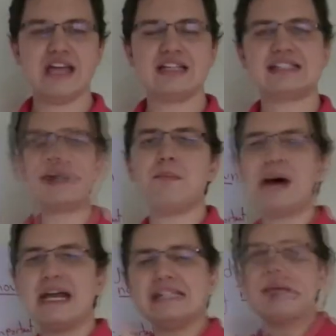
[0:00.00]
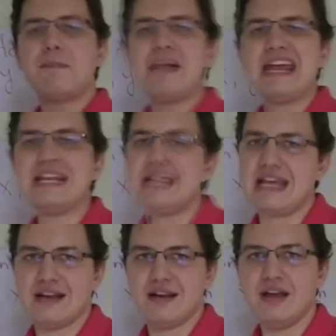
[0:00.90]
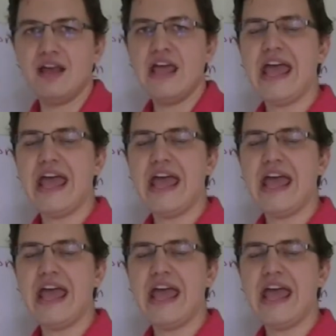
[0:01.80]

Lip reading: It's somebody's opinion.